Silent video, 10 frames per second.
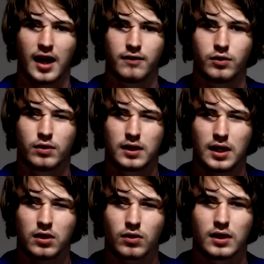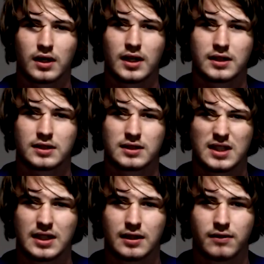And if you think you're gonna get to
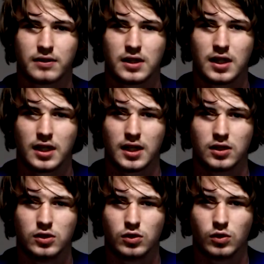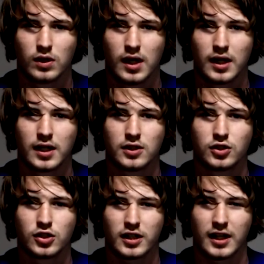leave, then you can
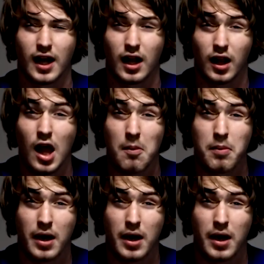shut the hell up